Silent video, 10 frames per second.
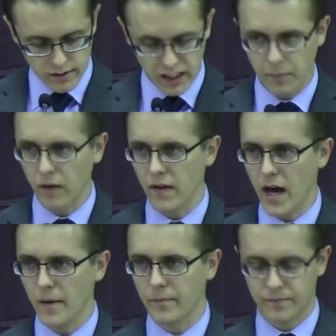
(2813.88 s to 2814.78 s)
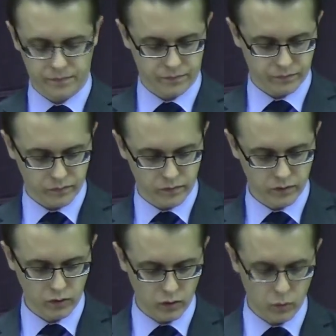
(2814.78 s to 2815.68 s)
Think about that.
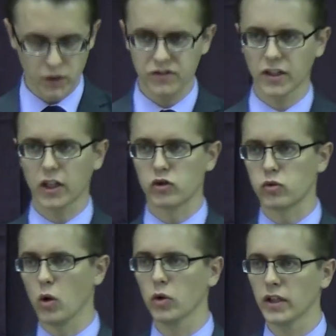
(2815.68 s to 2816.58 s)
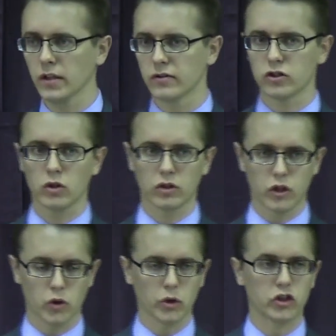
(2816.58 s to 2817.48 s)
What's it controlling? It's
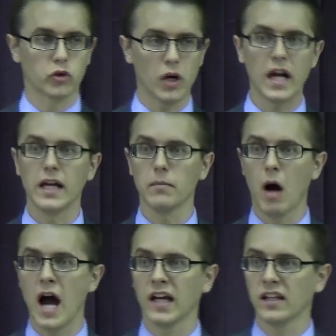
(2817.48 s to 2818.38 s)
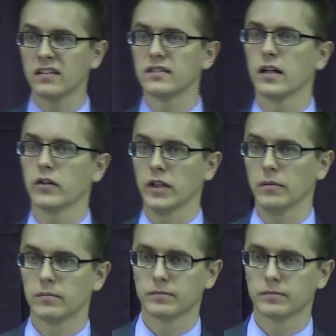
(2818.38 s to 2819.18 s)
controlling trade, buying and selling.